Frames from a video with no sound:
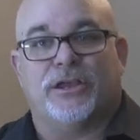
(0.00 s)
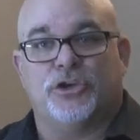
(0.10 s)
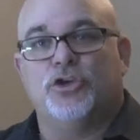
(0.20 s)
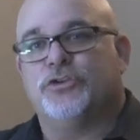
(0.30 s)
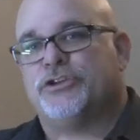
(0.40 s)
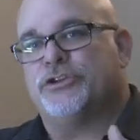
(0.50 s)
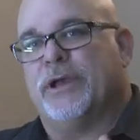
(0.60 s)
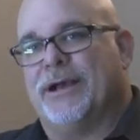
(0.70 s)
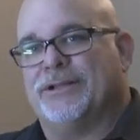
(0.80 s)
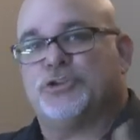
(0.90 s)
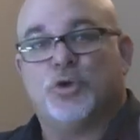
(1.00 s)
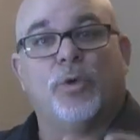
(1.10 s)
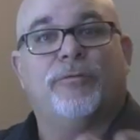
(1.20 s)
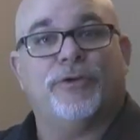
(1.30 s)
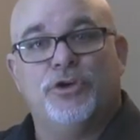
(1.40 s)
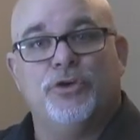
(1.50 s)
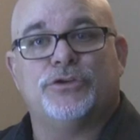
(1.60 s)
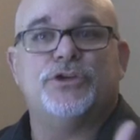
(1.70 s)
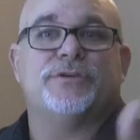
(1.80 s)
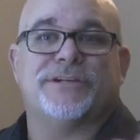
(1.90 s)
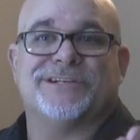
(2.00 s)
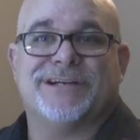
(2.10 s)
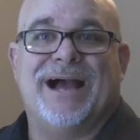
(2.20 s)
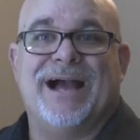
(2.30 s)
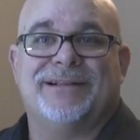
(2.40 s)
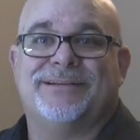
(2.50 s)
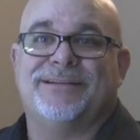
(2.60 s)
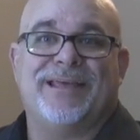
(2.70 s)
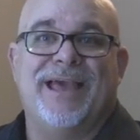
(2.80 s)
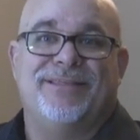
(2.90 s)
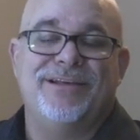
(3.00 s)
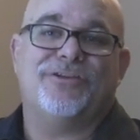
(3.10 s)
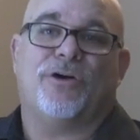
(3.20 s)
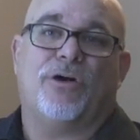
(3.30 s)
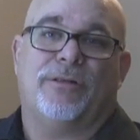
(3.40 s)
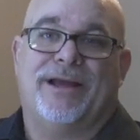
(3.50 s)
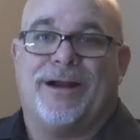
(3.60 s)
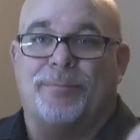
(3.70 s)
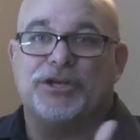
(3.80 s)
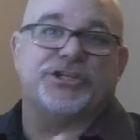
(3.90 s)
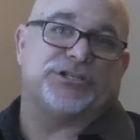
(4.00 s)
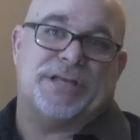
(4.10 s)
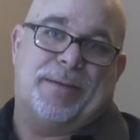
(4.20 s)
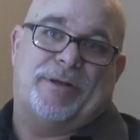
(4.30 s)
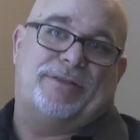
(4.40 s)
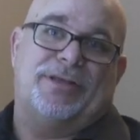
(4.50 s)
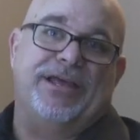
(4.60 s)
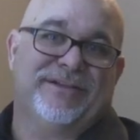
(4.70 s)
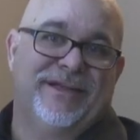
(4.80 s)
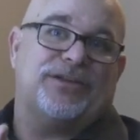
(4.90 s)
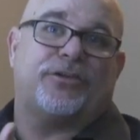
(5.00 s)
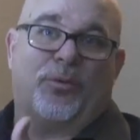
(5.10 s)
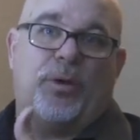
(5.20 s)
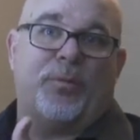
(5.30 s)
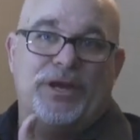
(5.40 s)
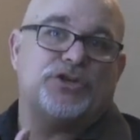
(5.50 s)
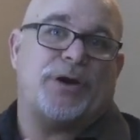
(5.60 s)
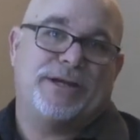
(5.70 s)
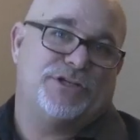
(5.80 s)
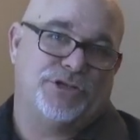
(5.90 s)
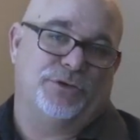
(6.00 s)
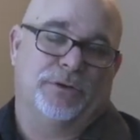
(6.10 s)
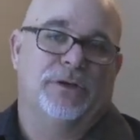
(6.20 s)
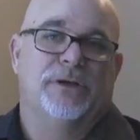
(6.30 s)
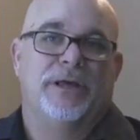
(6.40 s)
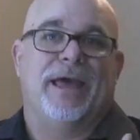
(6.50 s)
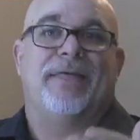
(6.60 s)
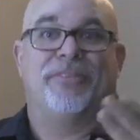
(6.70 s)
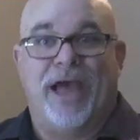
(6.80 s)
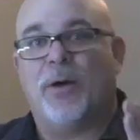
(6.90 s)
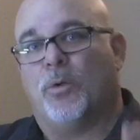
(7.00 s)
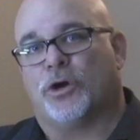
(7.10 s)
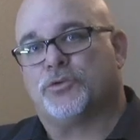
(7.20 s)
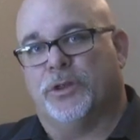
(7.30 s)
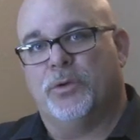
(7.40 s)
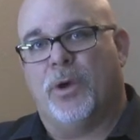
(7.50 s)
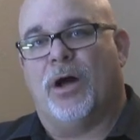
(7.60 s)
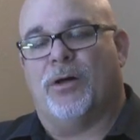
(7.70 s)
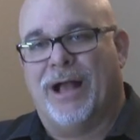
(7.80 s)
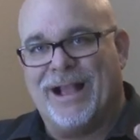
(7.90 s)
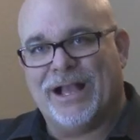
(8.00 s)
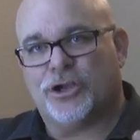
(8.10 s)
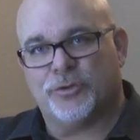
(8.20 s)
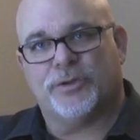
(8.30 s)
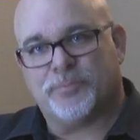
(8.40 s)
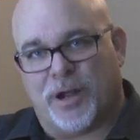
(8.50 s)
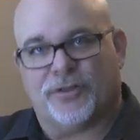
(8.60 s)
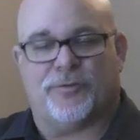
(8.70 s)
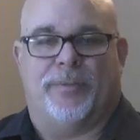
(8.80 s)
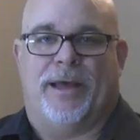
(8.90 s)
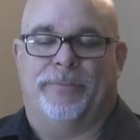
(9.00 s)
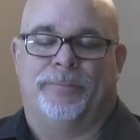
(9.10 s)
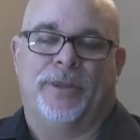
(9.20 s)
use a tool for you to use as a guide and see, hey, these are like our mission statement. These things are what we try to do. That worked really well. I got good response from that.